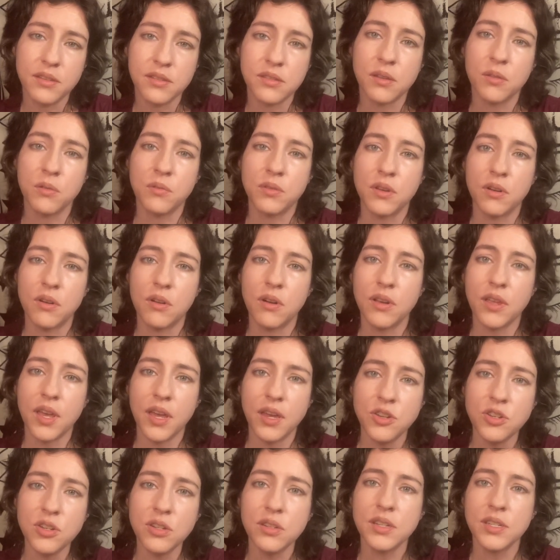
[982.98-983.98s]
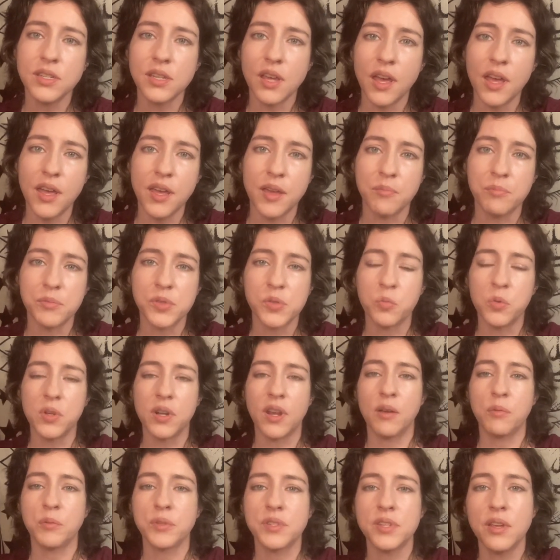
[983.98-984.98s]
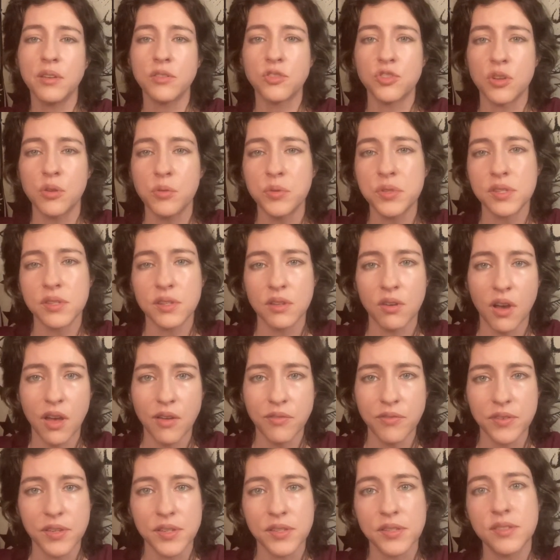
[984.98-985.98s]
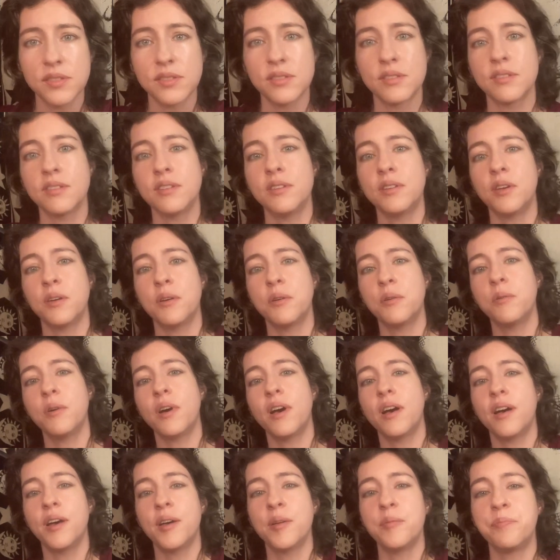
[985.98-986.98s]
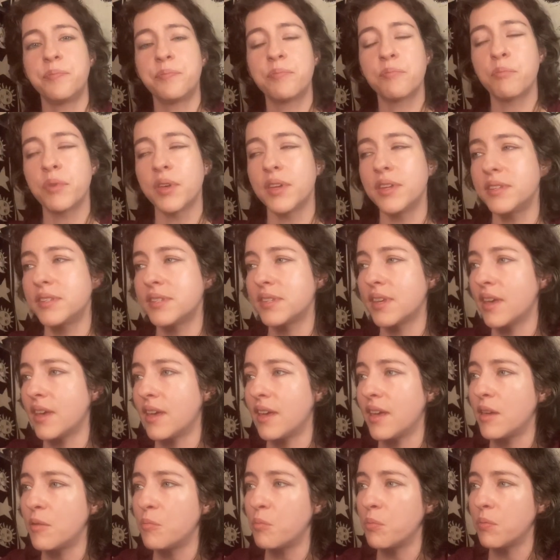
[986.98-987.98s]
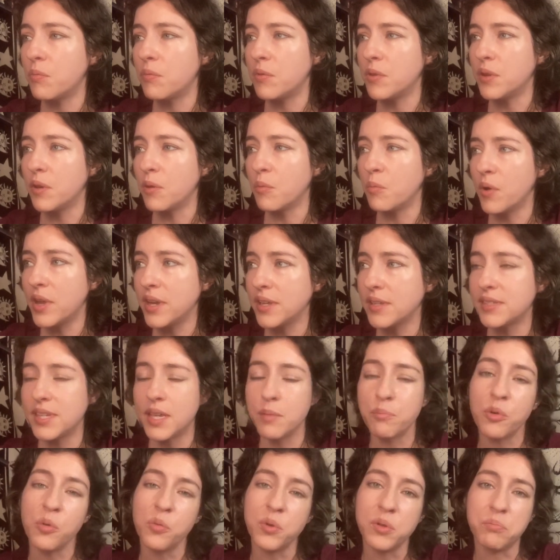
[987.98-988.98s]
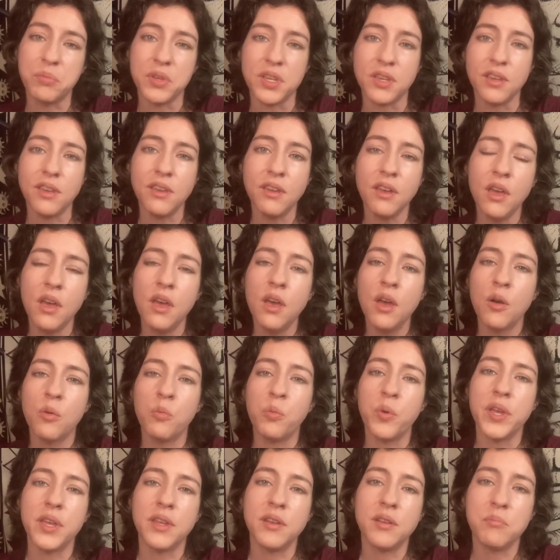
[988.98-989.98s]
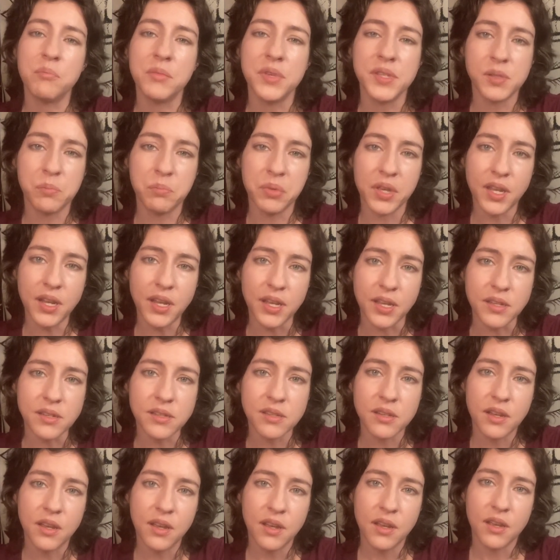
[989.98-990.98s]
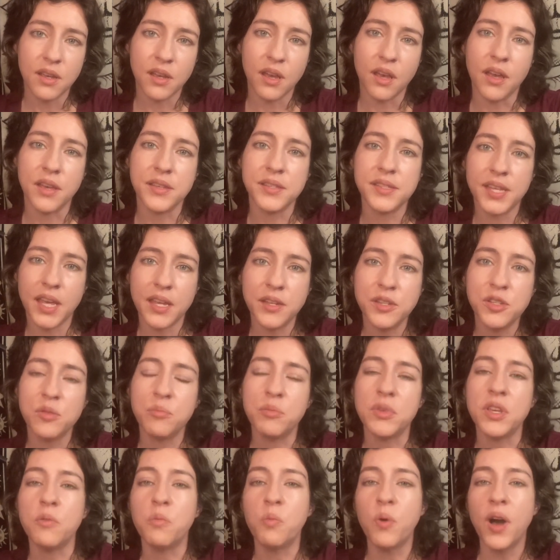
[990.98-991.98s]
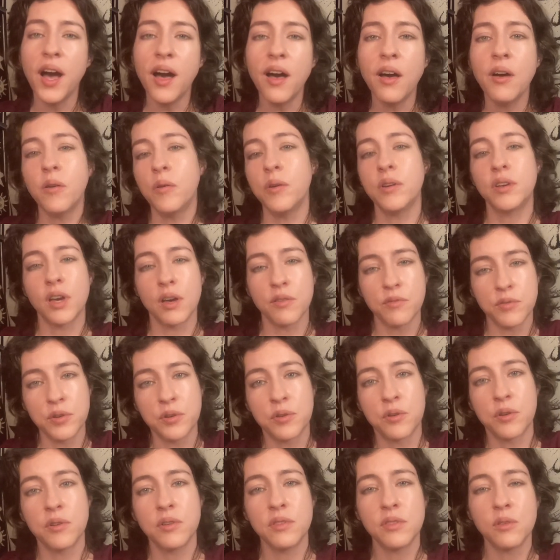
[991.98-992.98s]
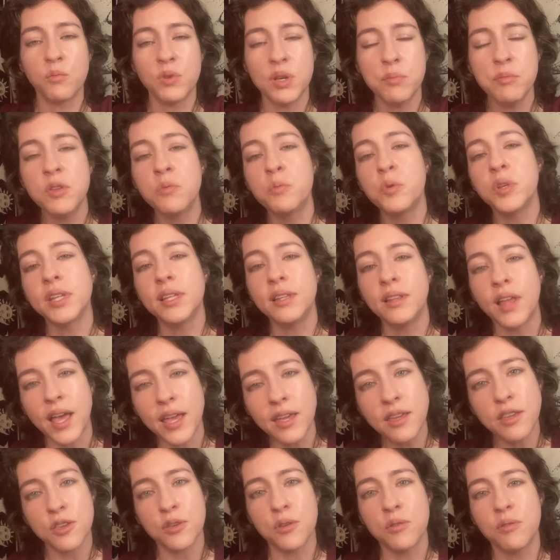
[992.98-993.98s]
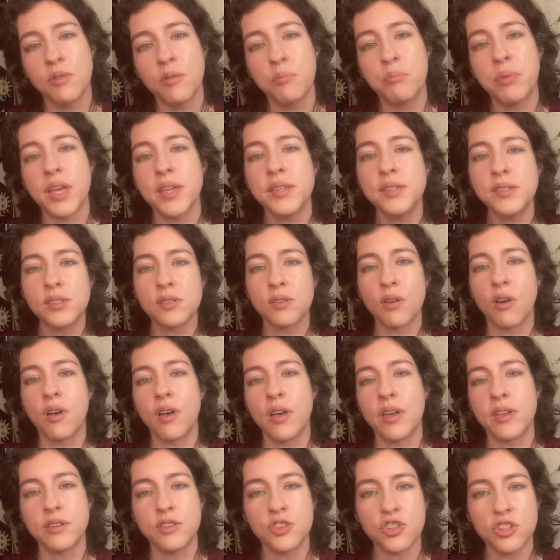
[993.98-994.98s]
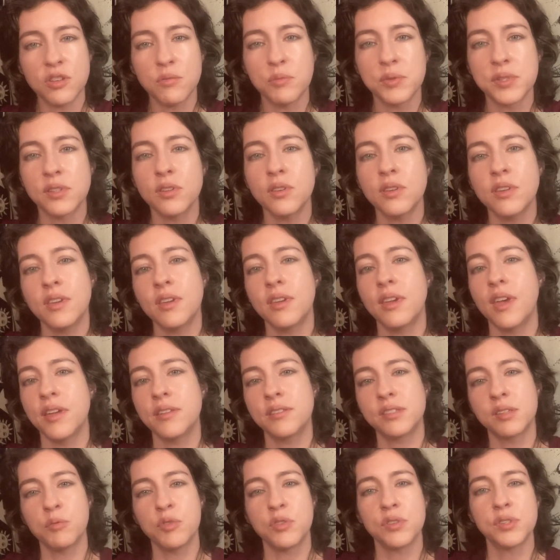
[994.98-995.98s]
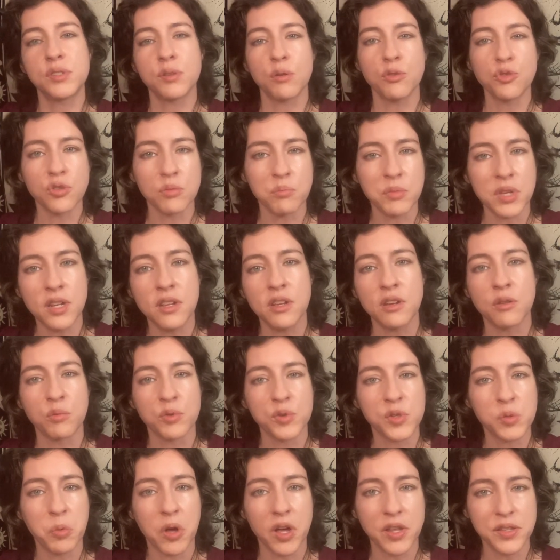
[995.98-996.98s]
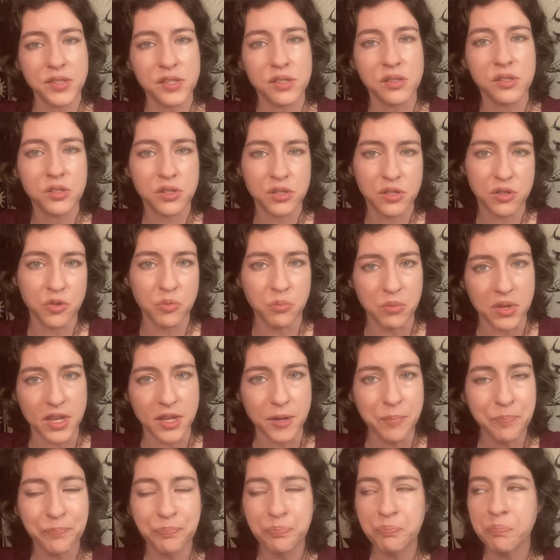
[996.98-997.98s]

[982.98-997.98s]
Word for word: So there are occasionally times when I will tell jokes in the office, one example would be when Ms. Bennett said to me, "Wow, Governor, the women really like you," based on she was looking at some of the social media responses to me.